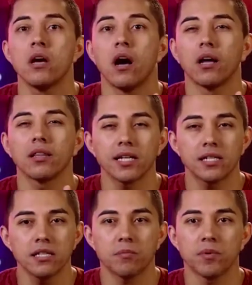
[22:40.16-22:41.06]
Unlike
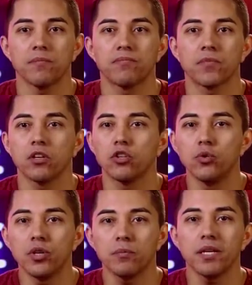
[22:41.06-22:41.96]
TCP,
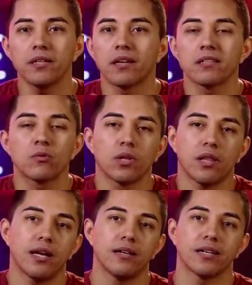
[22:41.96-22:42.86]
UDP doesn't
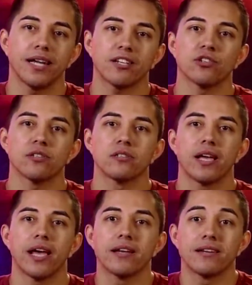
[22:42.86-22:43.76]
rely on connections,
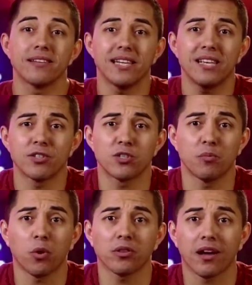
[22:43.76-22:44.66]
and it doesn't even
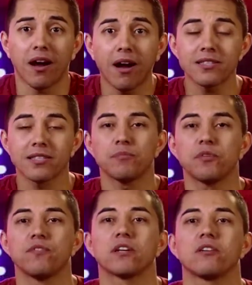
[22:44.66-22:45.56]
support the concept of
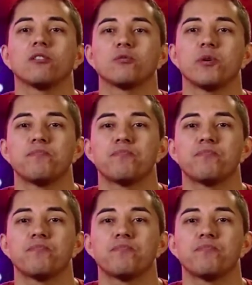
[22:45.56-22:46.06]
an acknowledgement.